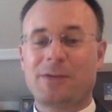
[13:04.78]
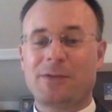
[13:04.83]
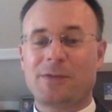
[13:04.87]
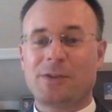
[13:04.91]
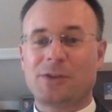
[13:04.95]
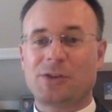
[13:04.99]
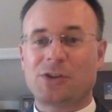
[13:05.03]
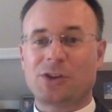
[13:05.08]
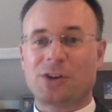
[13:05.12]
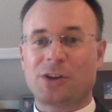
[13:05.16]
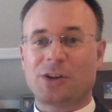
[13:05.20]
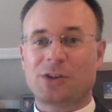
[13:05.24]
of the
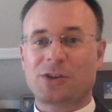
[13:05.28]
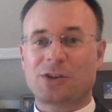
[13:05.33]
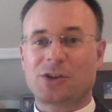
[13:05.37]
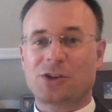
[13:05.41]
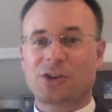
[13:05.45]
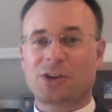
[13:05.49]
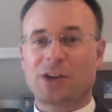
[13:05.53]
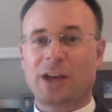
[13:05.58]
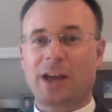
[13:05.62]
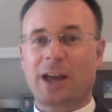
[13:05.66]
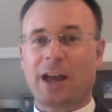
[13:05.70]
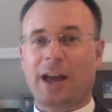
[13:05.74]

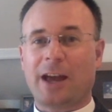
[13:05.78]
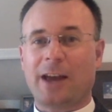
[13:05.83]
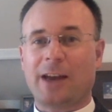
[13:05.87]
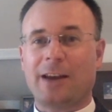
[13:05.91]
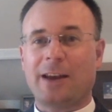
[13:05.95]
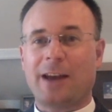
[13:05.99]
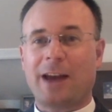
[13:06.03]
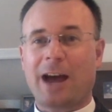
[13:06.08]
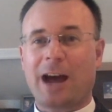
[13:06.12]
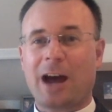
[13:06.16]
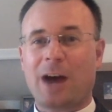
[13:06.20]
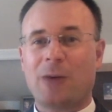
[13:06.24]
church and
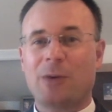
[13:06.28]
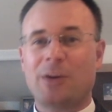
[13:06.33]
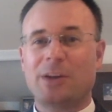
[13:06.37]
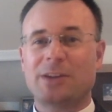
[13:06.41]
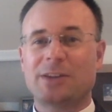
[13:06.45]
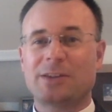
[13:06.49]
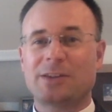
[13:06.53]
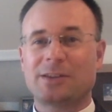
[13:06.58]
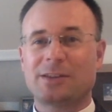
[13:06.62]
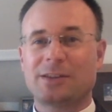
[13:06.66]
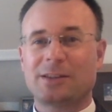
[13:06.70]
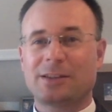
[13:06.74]
how it
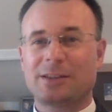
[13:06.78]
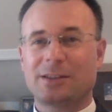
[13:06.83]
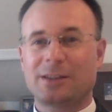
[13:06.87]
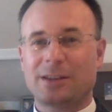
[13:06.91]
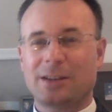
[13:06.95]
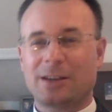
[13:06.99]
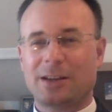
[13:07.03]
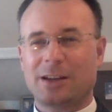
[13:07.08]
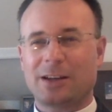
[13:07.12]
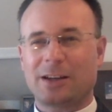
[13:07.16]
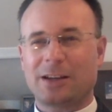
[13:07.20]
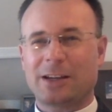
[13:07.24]
is
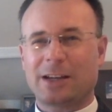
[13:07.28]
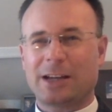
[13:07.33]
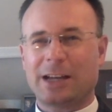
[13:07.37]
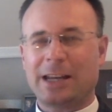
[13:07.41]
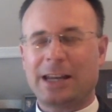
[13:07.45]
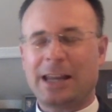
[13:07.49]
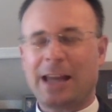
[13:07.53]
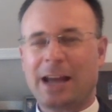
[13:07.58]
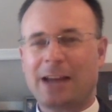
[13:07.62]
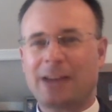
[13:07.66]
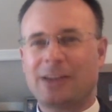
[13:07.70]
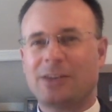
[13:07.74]

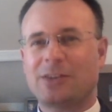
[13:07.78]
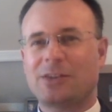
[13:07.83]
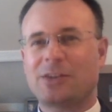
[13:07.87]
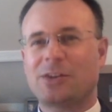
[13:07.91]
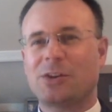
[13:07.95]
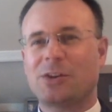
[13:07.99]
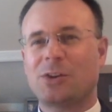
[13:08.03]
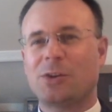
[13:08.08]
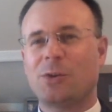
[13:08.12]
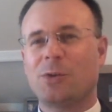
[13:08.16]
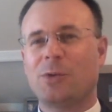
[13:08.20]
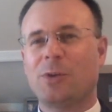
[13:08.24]
connected
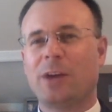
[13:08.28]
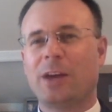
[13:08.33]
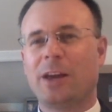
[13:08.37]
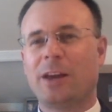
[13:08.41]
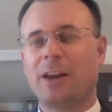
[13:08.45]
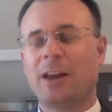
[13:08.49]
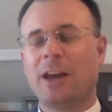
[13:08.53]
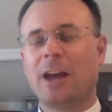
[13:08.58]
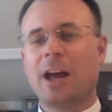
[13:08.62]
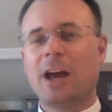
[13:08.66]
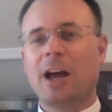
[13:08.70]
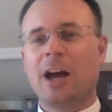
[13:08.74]
to, in
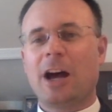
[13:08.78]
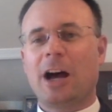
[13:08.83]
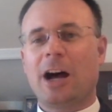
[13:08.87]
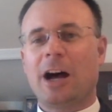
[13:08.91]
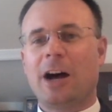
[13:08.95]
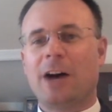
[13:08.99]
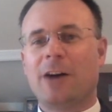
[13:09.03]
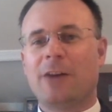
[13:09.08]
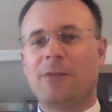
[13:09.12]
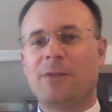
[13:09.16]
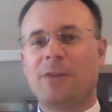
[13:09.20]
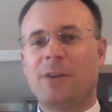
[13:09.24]

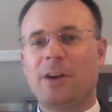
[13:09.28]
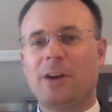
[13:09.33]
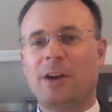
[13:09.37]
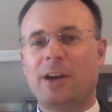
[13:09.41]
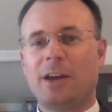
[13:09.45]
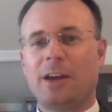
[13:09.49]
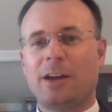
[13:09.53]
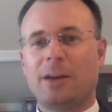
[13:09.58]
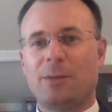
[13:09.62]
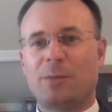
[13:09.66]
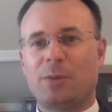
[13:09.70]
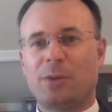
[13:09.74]

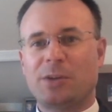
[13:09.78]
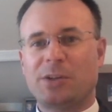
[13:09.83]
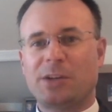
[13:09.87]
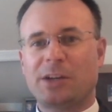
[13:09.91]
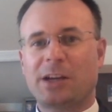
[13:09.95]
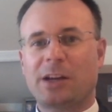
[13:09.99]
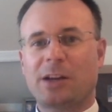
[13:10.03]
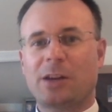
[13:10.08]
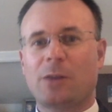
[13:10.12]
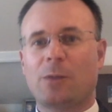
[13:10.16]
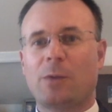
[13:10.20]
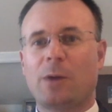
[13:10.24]
very
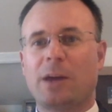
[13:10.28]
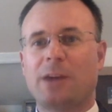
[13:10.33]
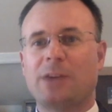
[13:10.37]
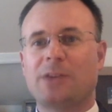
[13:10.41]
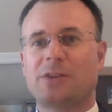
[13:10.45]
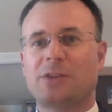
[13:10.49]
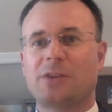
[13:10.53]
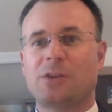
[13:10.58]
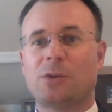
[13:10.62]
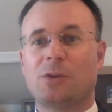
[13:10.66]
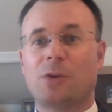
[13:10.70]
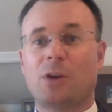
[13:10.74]
particular ways,
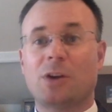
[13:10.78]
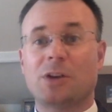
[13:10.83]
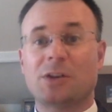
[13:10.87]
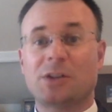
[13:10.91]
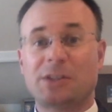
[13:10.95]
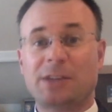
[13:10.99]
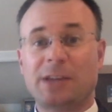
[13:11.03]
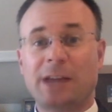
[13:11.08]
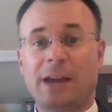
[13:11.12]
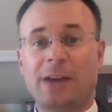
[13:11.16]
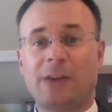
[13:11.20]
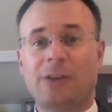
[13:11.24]
to our
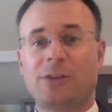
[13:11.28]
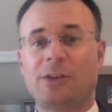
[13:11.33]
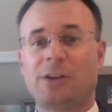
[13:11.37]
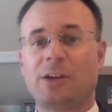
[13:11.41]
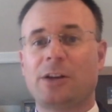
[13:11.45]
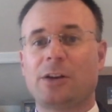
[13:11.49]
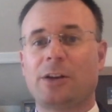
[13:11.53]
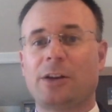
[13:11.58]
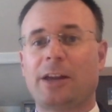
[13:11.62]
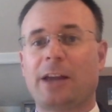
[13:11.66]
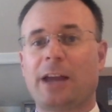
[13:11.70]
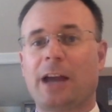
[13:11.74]
standard
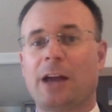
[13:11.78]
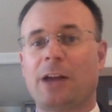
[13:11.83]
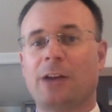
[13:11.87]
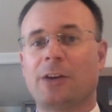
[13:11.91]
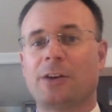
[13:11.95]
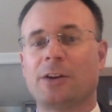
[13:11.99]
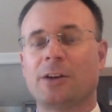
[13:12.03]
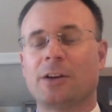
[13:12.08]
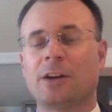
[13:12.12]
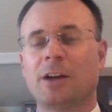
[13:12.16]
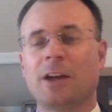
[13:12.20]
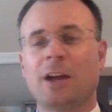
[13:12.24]
yearly
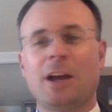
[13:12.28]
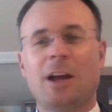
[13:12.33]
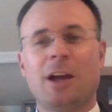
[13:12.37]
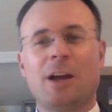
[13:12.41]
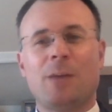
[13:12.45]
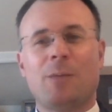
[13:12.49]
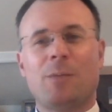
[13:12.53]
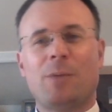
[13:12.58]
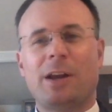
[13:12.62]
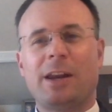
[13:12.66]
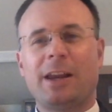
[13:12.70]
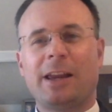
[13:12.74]
calendar,
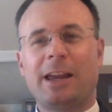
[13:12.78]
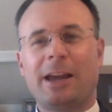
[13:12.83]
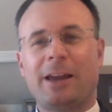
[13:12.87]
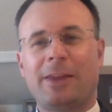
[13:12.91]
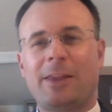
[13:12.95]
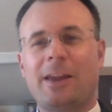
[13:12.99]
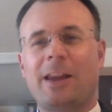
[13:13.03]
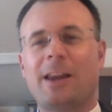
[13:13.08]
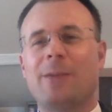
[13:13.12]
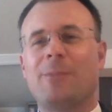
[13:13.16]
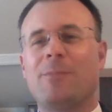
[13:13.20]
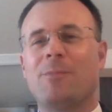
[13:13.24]
but again,
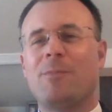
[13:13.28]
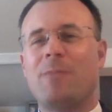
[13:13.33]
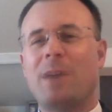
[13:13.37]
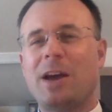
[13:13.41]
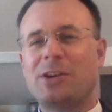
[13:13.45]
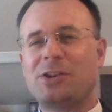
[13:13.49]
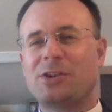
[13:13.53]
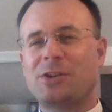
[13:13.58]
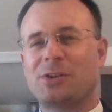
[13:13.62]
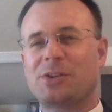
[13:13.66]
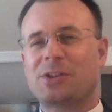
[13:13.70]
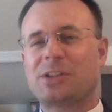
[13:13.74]
that it
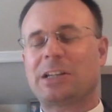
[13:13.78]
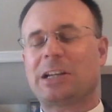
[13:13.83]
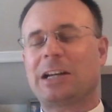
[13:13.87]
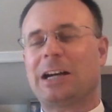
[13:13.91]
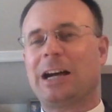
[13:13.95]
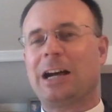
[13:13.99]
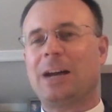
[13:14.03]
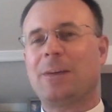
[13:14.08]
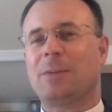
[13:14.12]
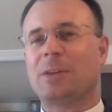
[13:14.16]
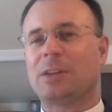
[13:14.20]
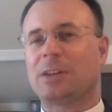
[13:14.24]
measures
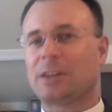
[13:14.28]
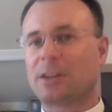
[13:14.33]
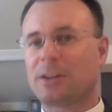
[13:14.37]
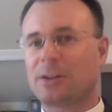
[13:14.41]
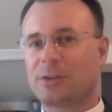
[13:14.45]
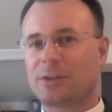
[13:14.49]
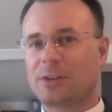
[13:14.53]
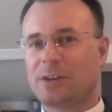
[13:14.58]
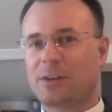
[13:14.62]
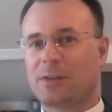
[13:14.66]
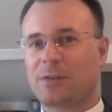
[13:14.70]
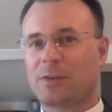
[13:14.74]
time a little
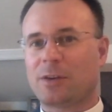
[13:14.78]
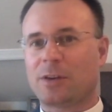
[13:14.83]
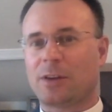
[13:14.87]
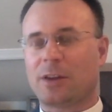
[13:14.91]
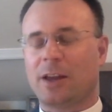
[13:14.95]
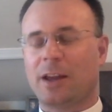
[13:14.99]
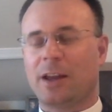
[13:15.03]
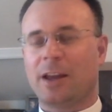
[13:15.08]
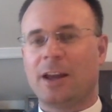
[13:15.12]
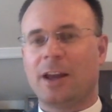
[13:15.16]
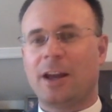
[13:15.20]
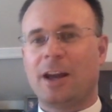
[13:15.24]

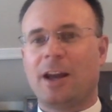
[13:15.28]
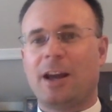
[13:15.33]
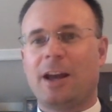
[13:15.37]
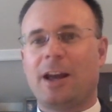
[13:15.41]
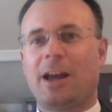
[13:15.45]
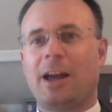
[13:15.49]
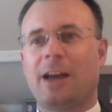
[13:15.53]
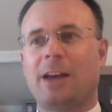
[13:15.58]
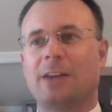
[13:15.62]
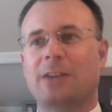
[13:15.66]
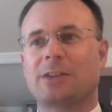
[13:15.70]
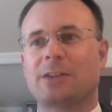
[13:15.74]
differently
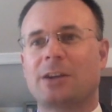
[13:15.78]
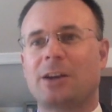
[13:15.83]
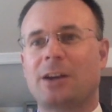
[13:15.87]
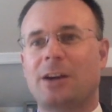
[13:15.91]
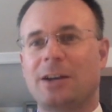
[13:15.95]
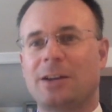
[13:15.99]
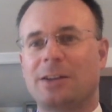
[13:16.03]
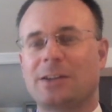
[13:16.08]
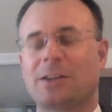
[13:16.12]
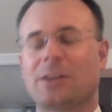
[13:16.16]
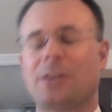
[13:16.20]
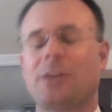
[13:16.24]
and is
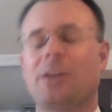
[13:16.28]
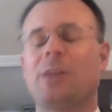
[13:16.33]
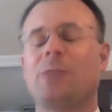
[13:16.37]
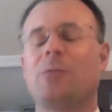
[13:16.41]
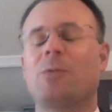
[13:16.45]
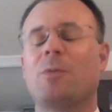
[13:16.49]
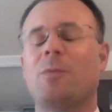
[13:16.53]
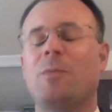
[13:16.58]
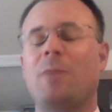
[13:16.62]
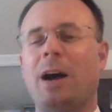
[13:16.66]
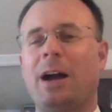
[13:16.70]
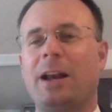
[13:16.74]
constantly
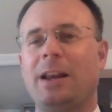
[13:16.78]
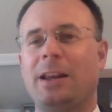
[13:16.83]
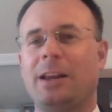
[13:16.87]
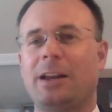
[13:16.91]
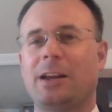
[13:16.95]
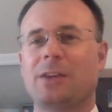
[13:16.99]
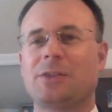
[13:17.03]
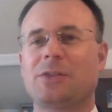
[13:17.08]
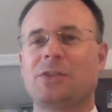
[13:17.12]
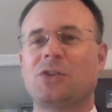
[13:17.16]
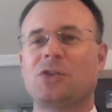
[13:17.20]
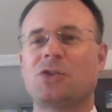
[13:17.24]
reminding
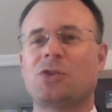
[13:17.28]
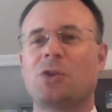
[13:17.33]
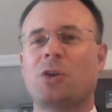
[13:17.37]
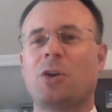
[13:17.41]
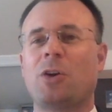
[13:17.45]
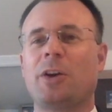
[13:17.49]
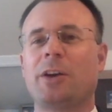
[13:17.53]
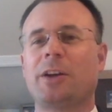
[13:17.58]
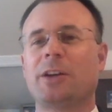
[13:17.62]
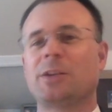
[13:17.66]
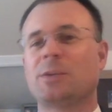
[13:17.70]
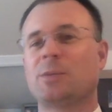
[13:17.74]
us and
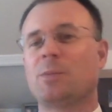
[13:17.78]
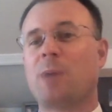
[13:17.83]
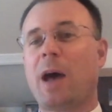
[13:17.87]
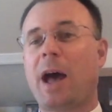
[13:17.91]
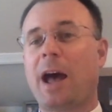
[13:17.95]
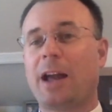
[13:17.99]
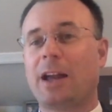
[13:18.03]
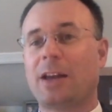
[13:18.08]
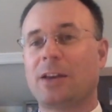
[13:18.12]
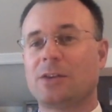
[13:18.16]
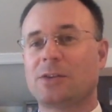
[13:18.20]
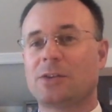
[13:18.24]
drawing us
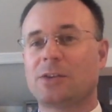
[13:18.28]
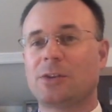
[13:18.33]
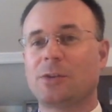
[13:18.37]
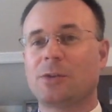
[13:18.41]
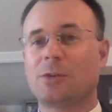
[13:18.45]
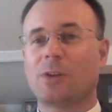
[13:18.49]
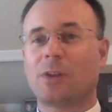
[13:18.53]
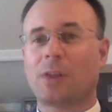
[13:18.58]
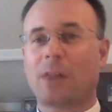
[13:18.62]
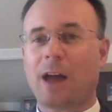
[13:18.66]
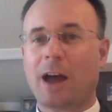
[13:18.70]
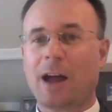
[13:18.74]
back into
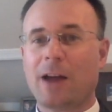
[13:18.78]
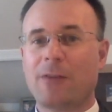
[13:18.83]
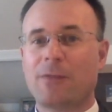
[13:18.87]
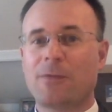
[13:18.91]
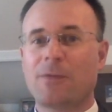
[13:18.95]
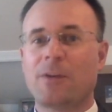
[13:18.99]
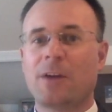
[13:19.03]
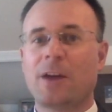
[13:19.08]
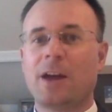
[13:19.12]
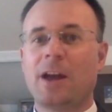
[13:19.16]
the life